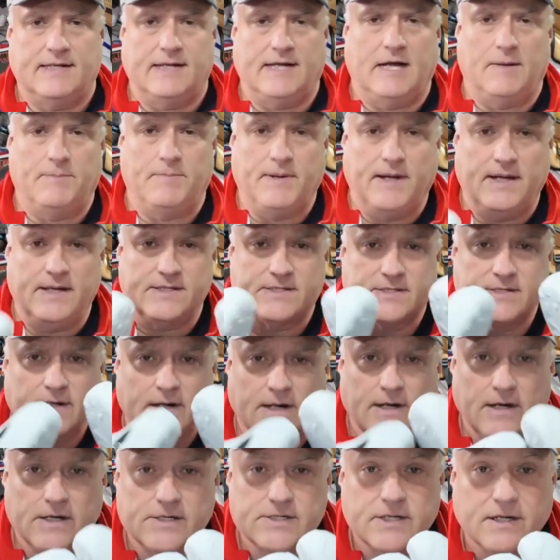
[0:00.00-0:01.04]

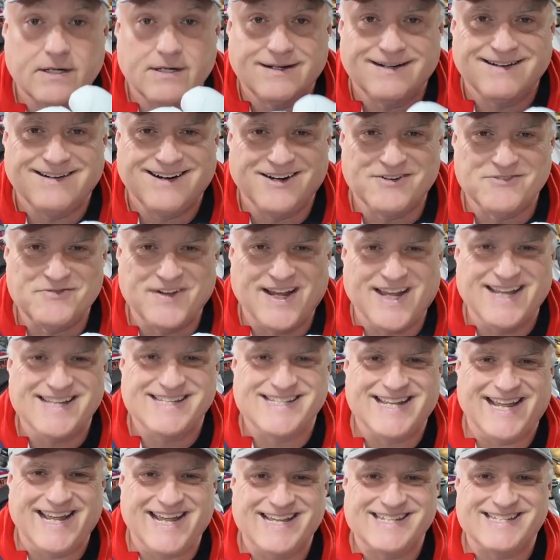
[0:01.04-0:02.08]
Alpinestars, are
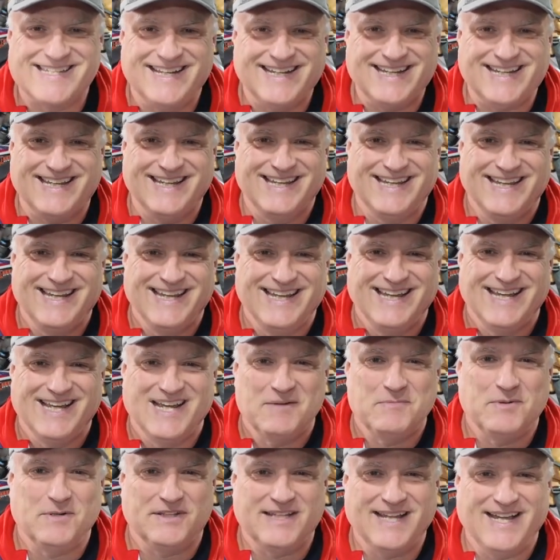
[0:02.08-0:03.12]
fantastic.
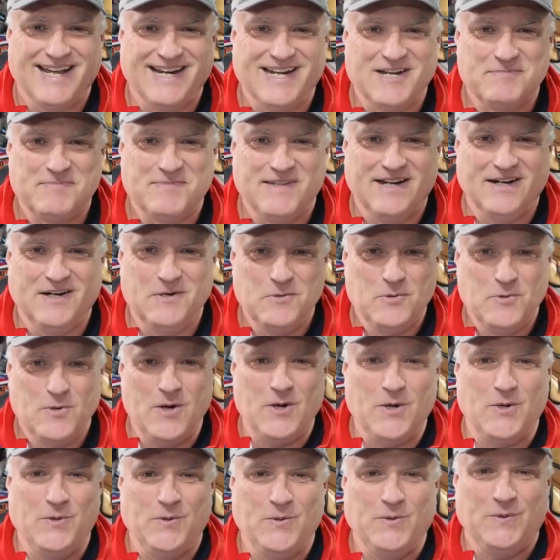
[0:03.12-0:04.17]
Put that up there.
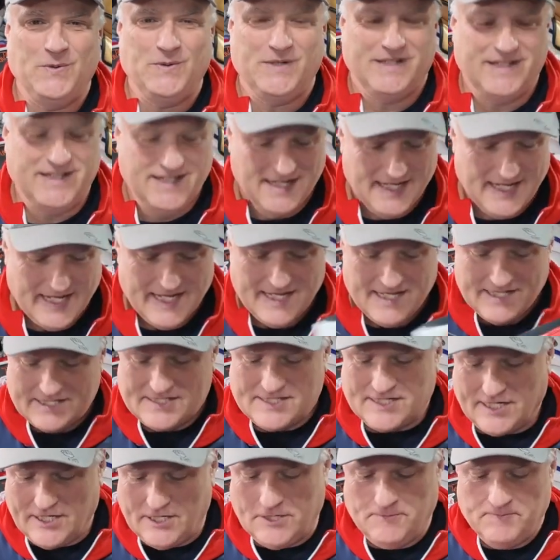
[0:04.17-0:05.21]
Woo!
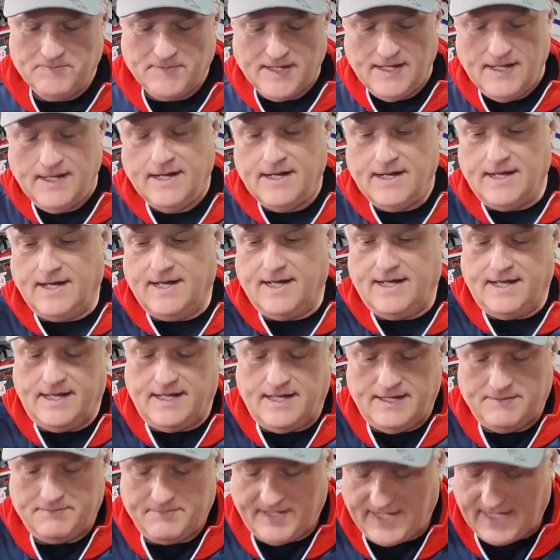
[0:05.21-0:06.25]
So,
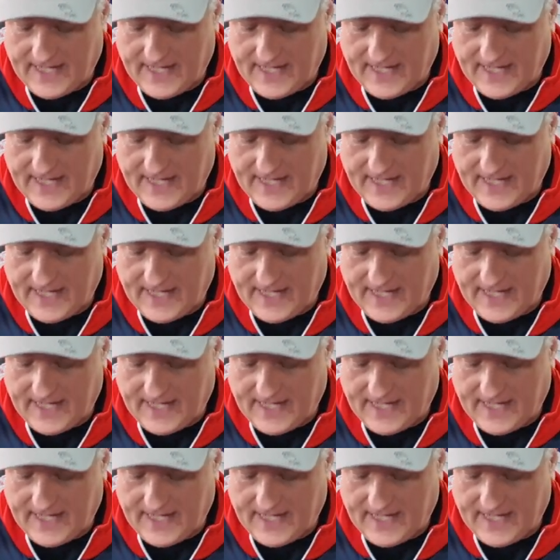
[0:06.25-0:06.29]
but